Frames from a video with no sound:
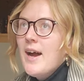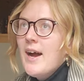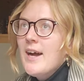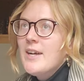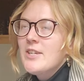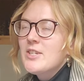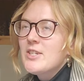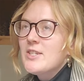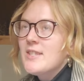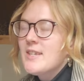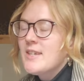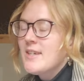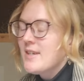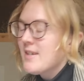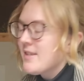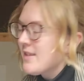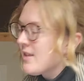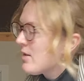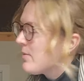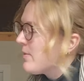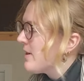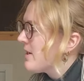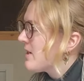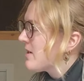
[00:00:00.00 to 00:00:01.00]
I just think
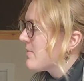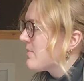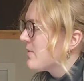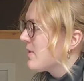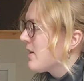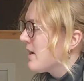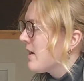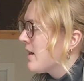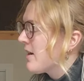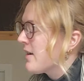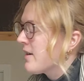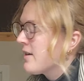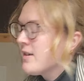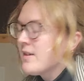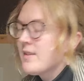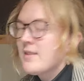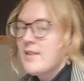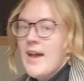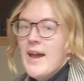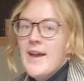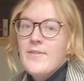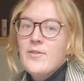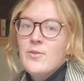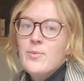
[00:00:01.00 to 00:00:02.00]
that'll be something
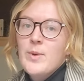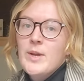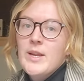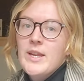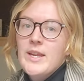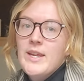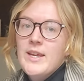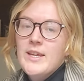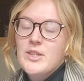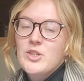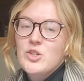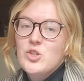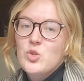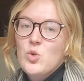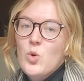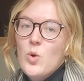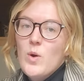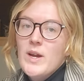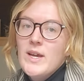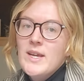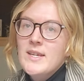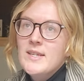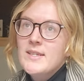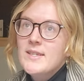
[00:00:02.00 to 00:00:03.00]
that everybody
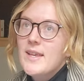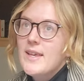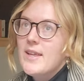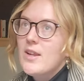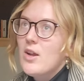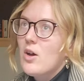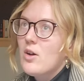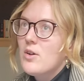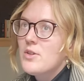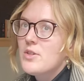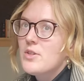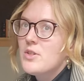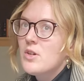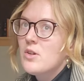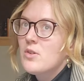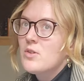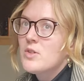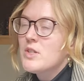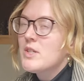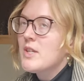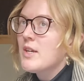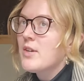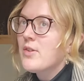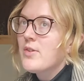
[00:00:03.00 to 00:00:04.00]
enjoys, and also
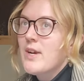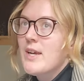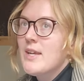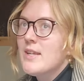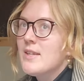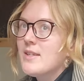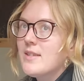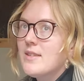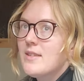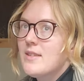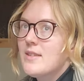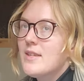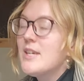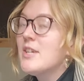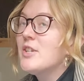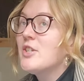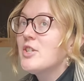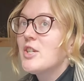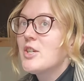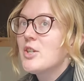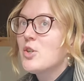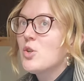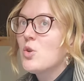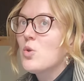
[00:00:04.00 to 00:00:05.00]
just a great
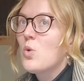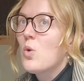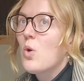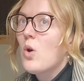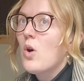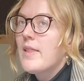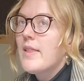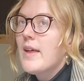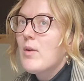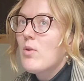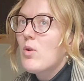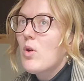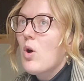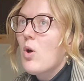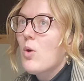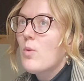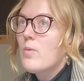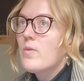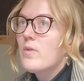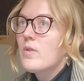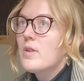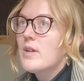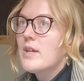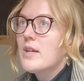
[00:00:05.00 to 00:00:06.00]
teaching tool that will
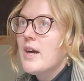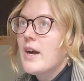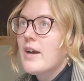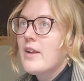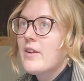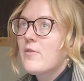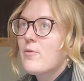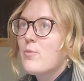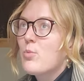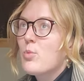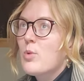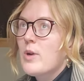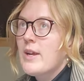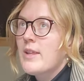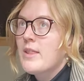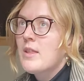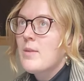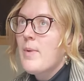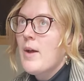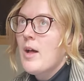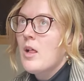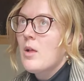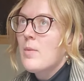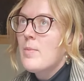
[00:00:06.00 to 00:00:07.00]
hopefully kind of bring the
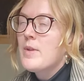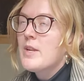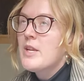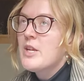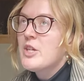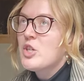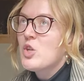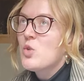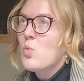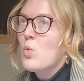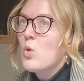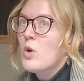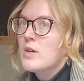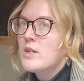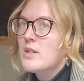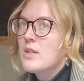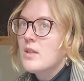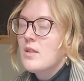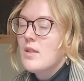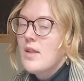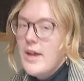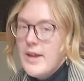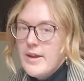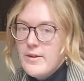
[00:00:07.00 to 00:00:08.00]
Peloponnesian War to
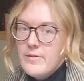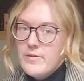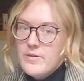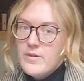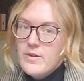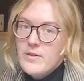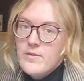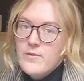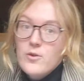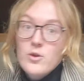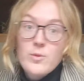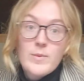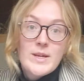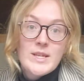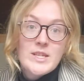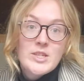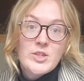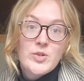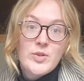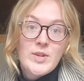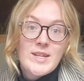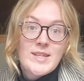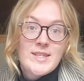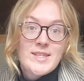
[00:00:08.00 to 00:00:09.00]
life for my
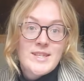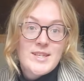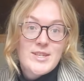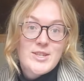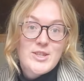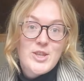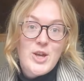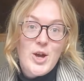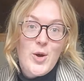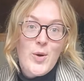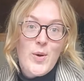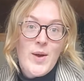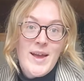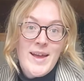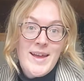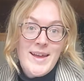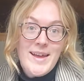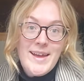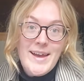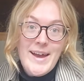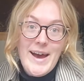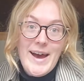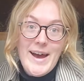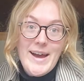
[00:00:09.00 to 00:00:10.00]
students. So
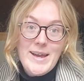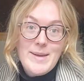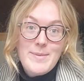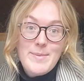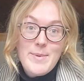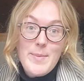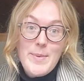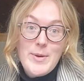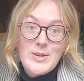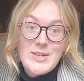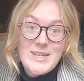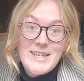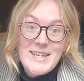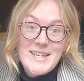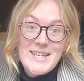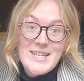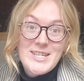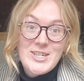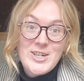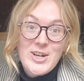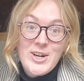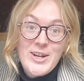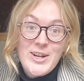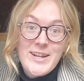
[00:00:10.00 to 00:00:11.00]
I am about to get
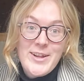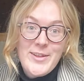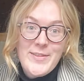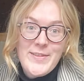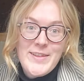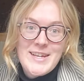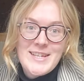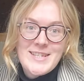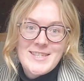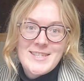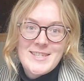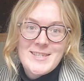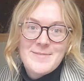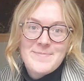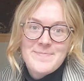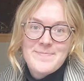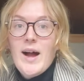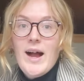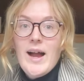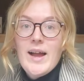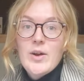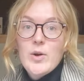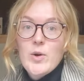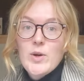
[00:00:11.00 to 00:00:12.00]
started on this.
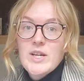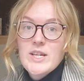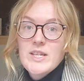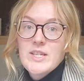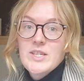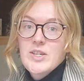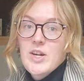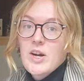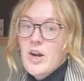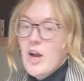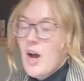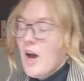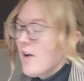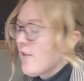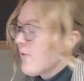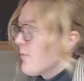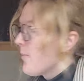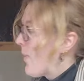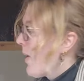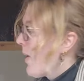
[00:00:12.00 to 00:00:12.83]
I'm going to start off